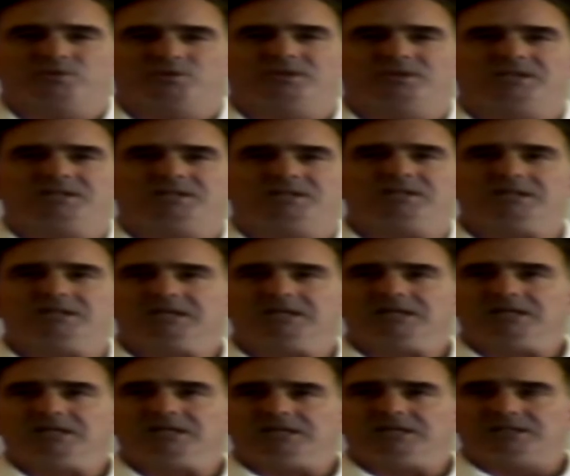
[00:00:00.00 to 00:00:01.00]
really
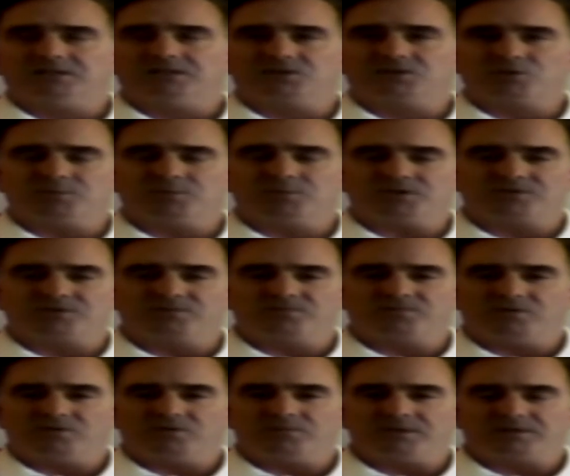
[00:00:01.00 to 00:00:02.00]
too much
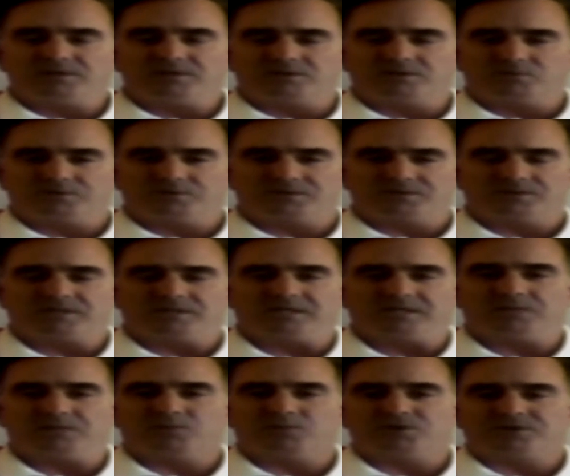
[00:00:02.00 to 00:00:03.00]
involvement. There wasn't
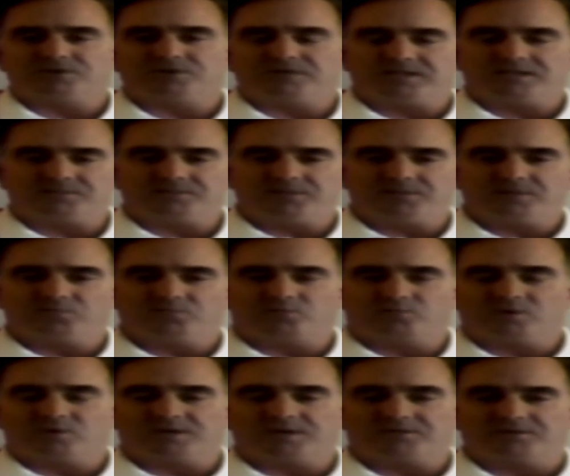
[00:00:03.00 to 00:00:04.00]
any merchandise being
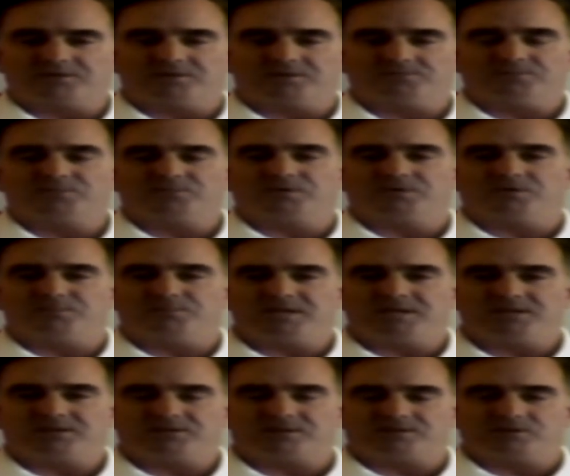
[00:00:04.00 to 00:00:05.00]
brought to, to the
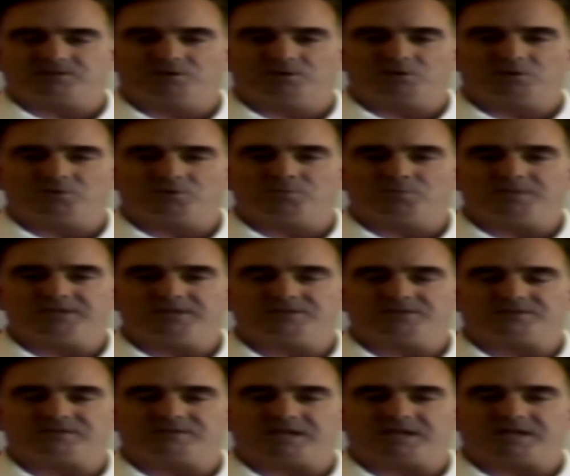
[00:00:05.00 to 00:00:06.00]
meets, the local
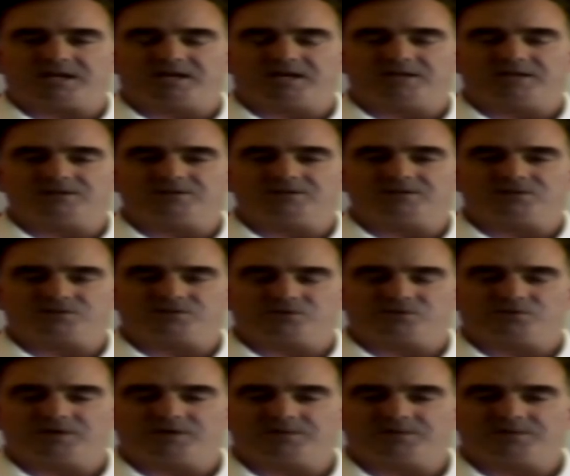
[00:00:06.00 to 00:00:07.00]
meets, and
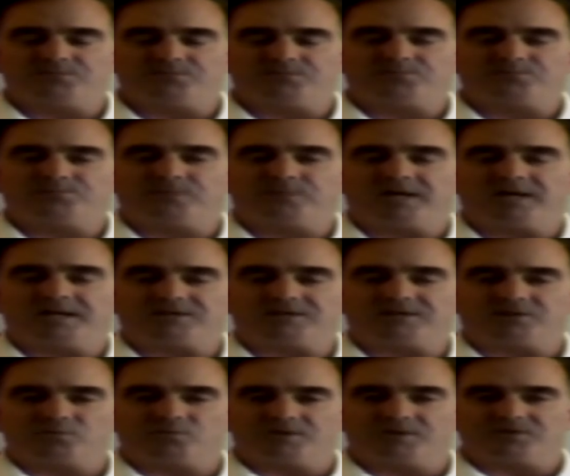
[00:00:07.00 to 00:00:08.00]
so I, I guess
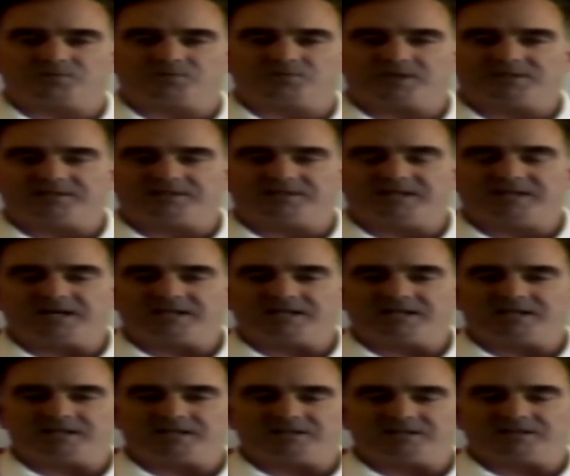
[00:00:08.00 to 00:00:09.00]
I resurrected
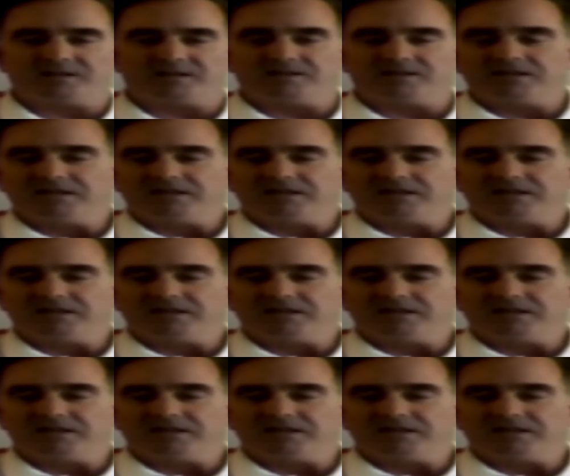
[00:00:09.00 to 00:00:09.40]
that. And uh,